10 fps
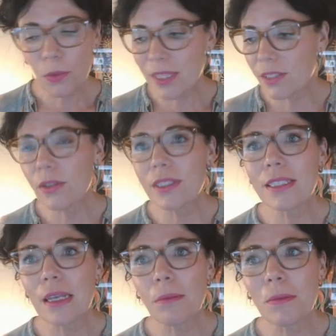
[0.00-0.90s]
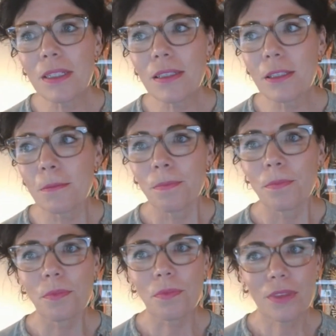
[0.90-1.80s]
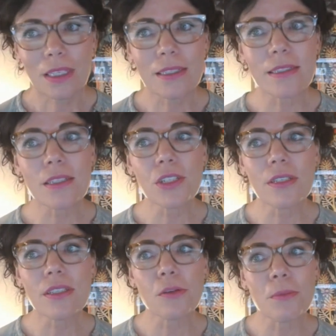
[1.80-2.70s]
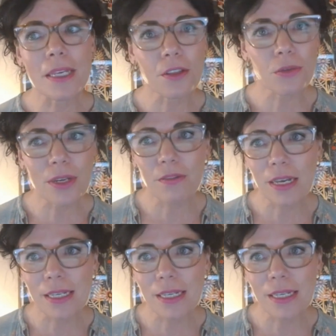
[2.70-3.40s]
with certain supplements, such as omega-3